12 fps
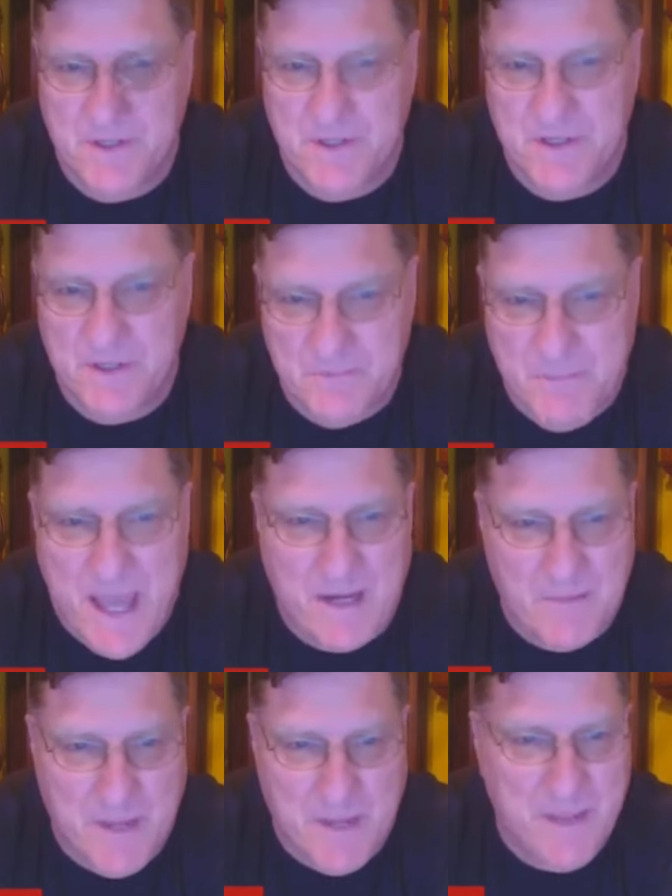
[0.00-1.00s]
Perception is
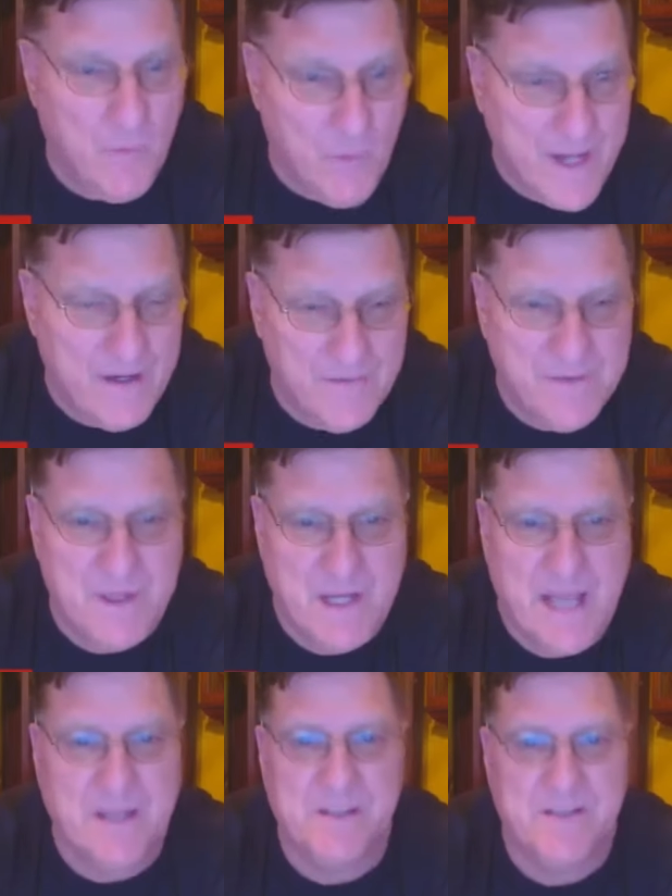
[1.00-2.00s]
backed by the weight of the
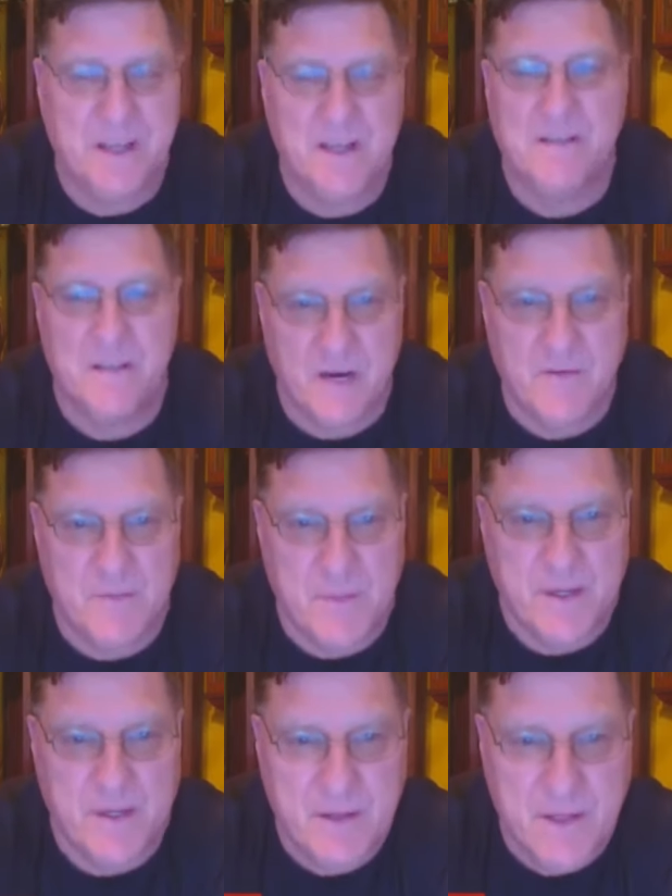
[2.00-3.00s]
United States
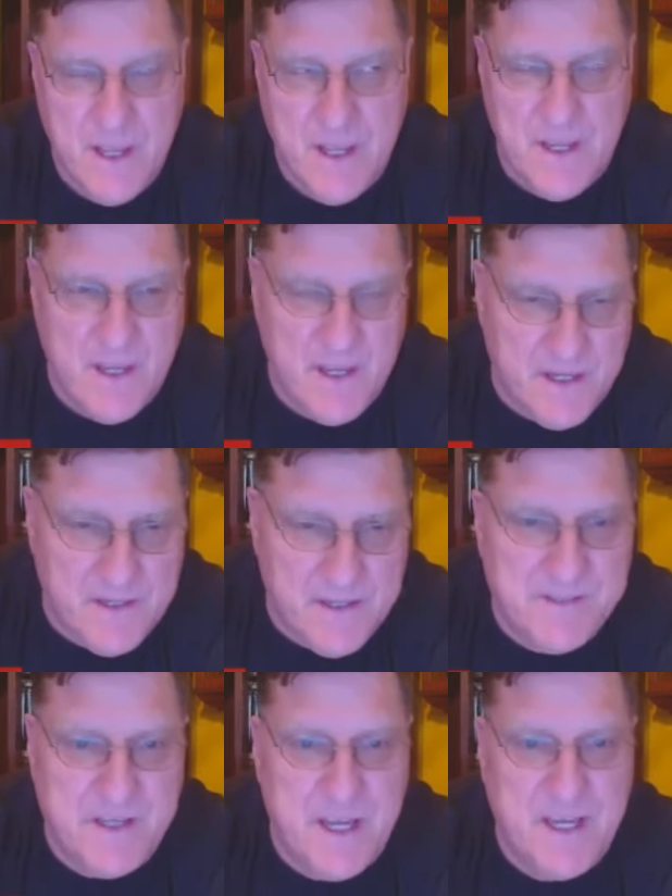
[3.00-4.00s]
government, and in
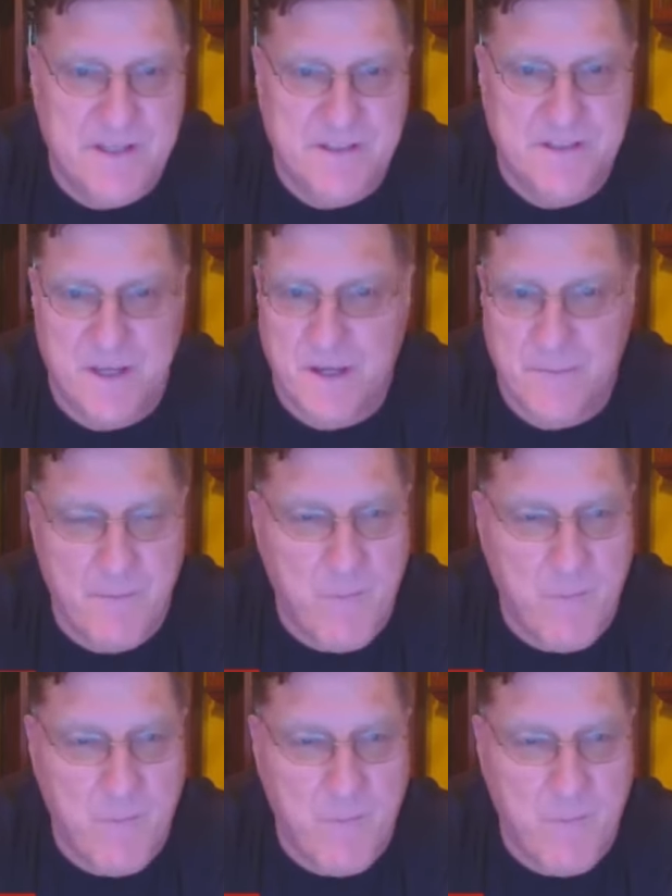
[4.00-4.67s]
this case,